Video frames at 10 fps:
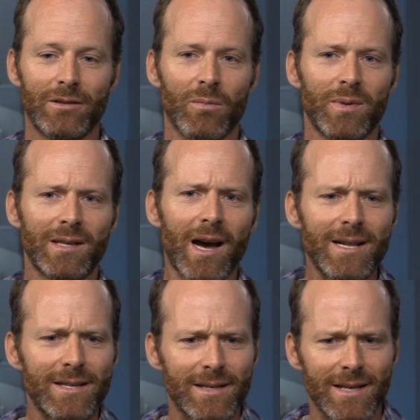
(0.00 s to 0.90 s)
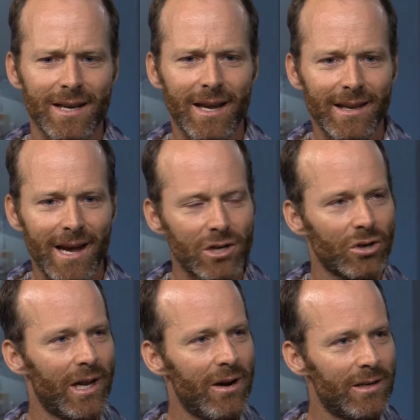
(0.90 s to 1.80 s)
so besides the
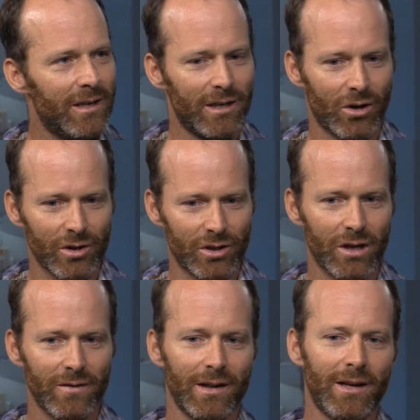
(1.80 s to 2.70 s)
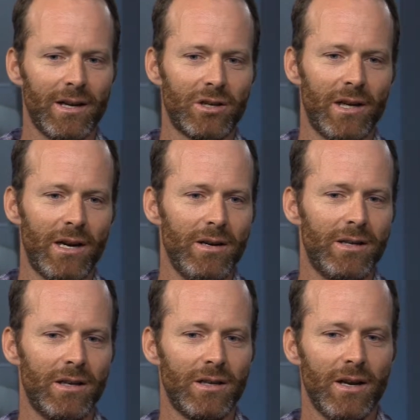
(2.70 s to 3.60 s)
natural heritage and conserving the natural
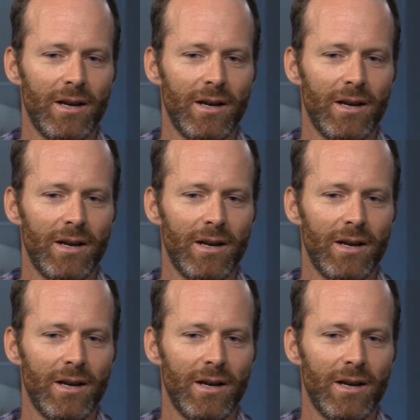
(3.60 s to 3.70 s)
heritage,